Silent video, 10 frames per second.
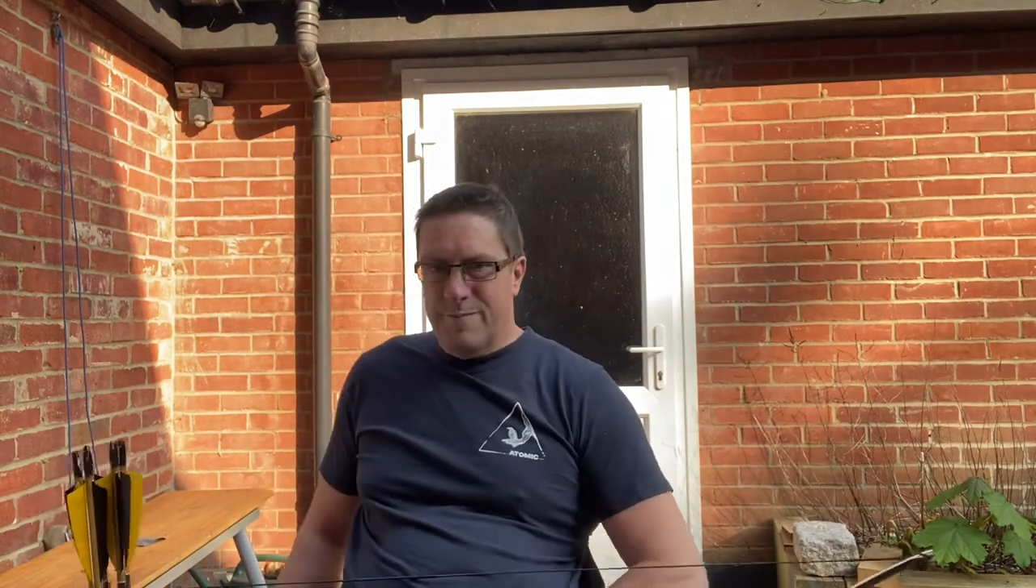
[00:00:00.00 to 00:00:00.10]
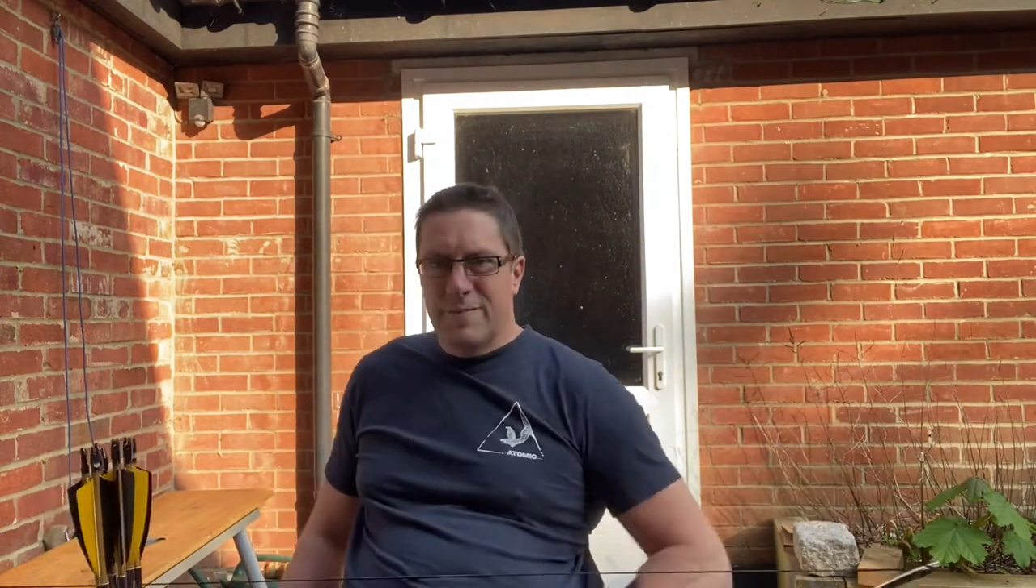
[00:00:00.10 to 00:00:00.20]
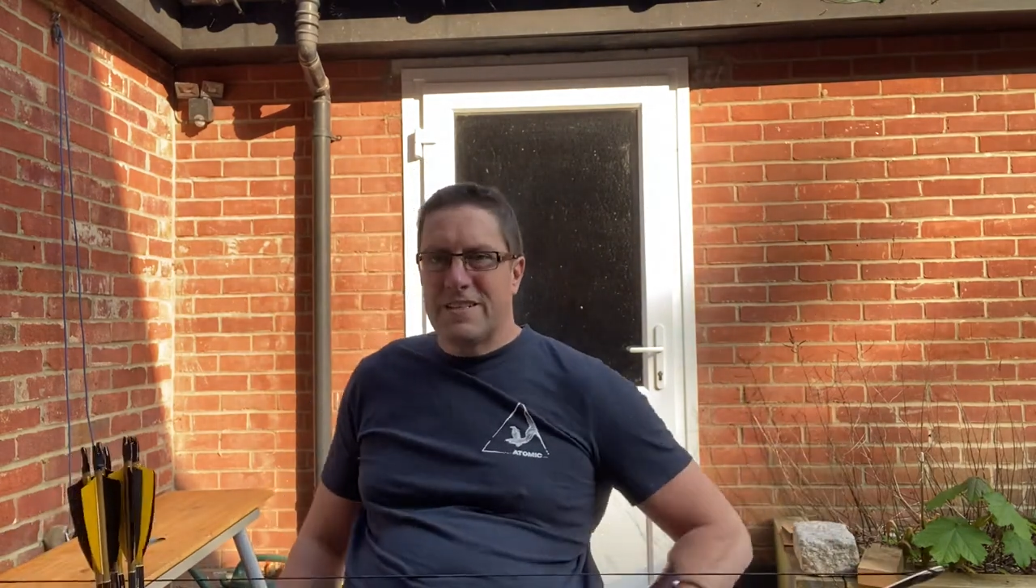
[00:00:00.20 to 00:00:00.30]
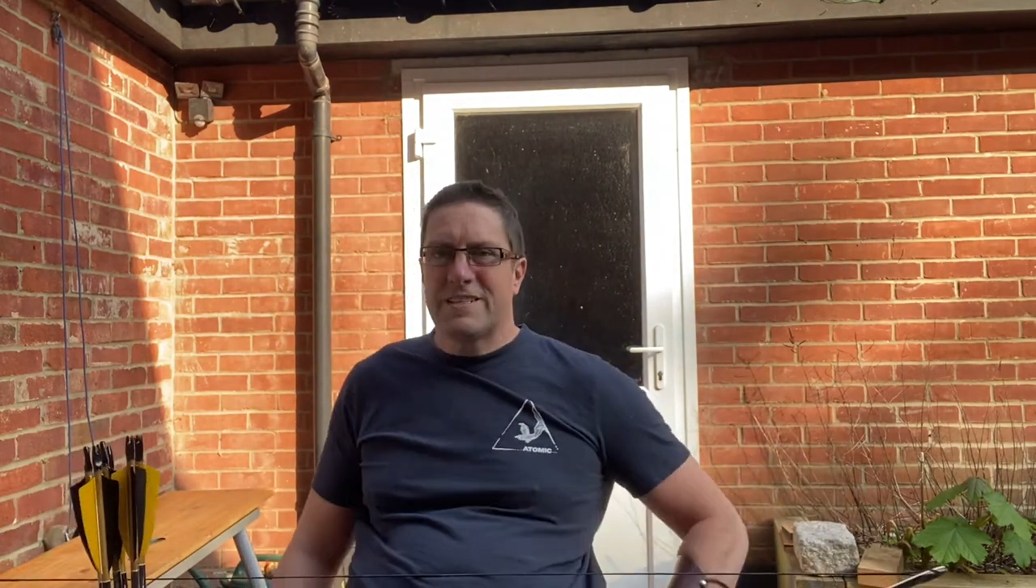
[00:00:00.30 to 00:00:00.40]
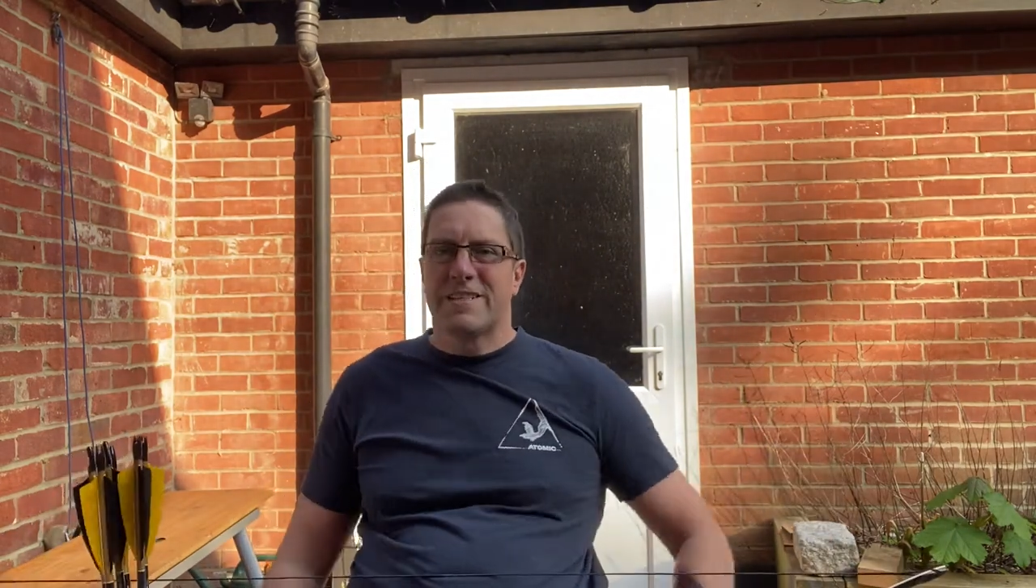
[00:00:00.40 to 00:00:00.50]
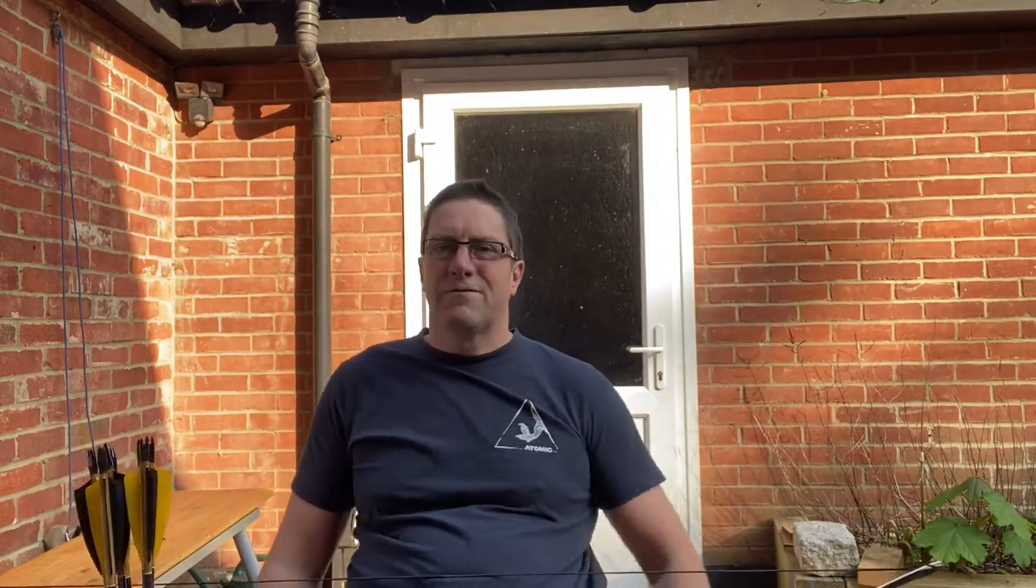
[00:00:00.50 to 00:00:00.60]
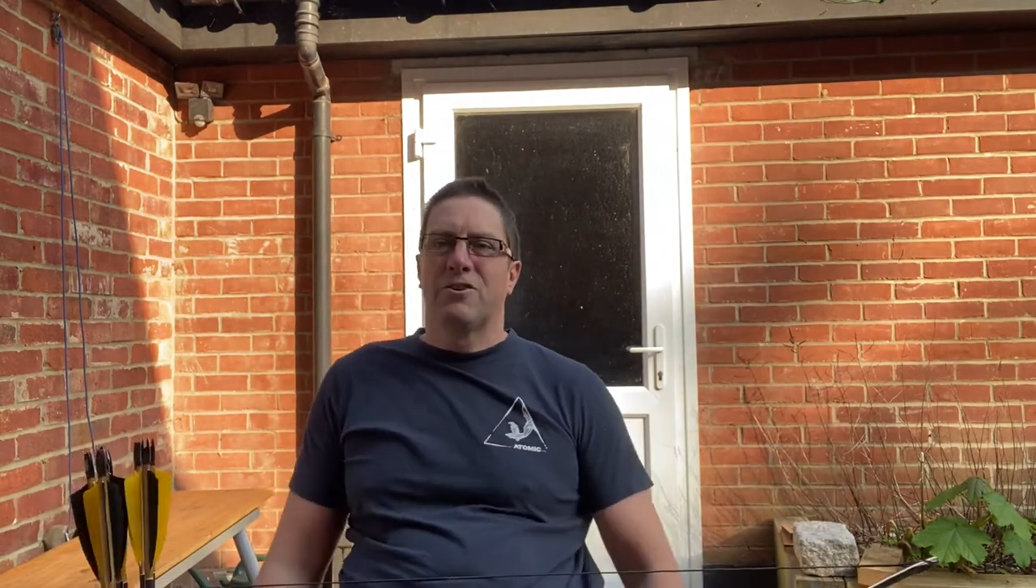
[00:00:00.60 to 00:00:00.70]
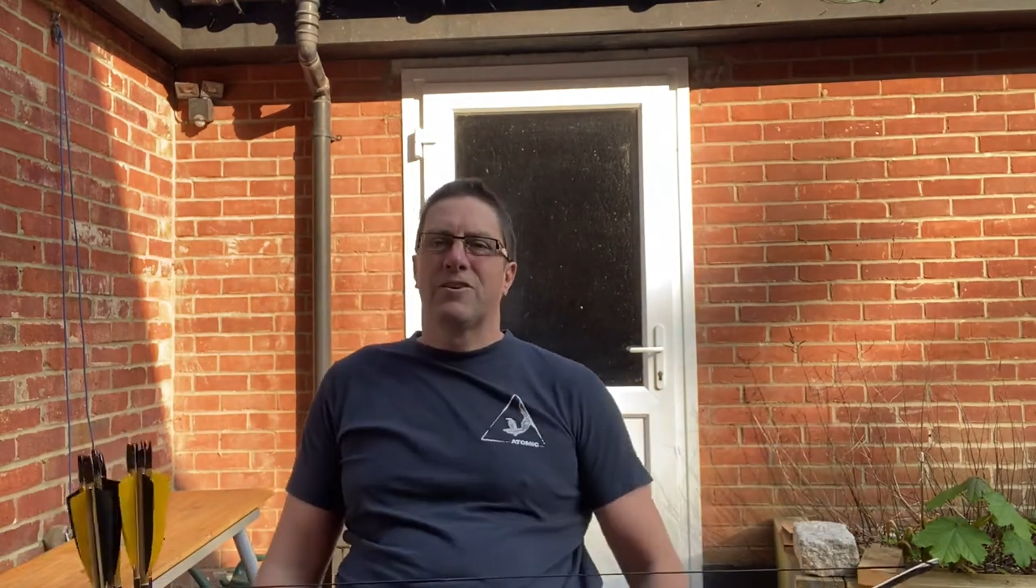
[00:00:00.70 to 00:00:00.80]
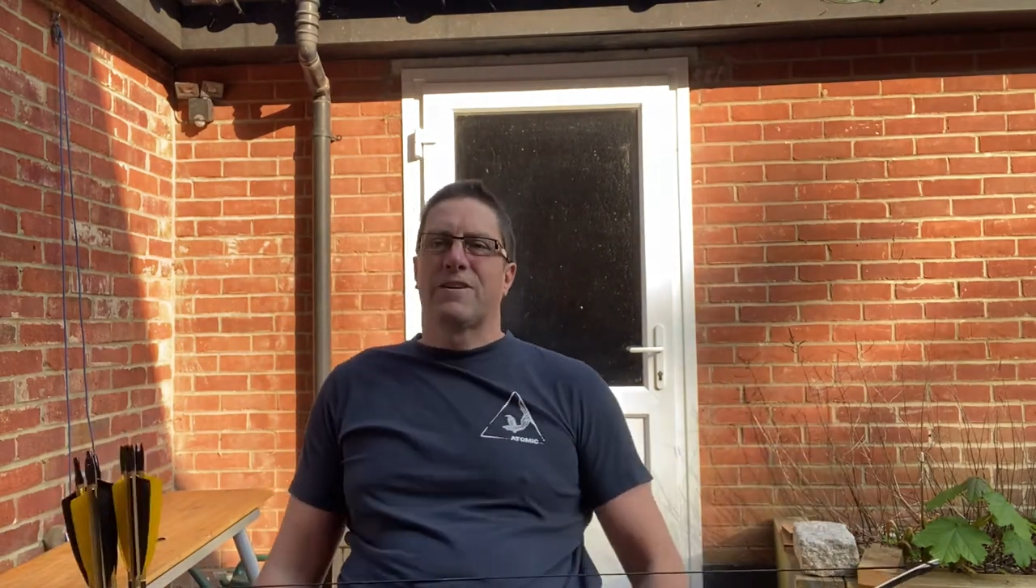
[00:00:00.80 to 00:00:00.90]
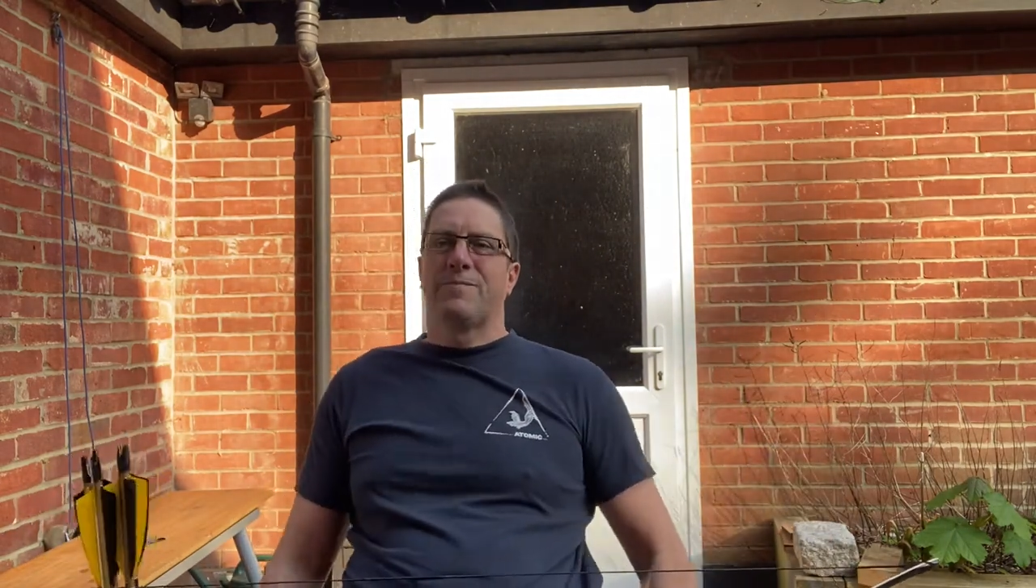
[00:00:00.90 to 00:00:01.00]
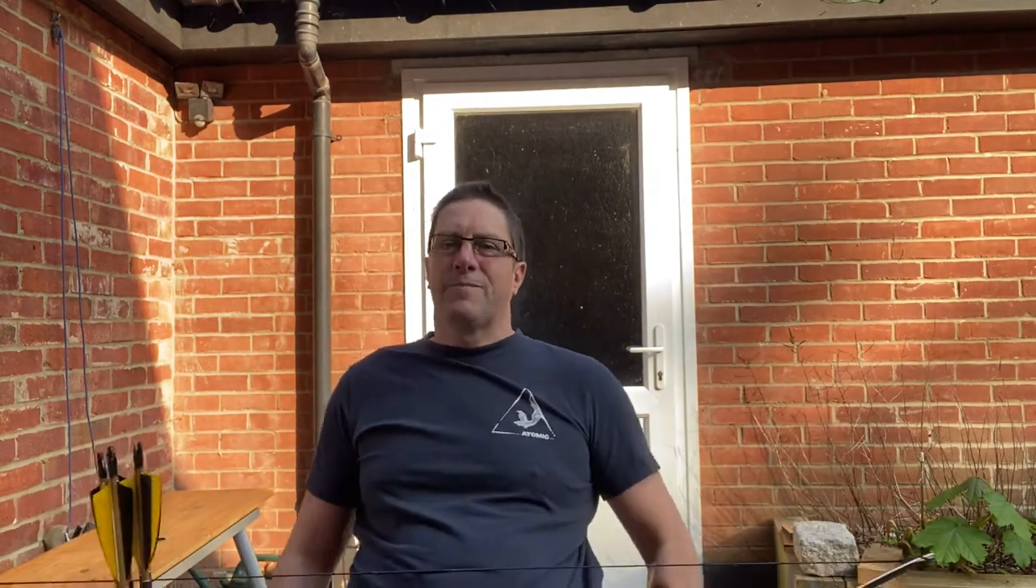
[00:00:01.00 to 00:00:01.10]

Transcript: let's just have a look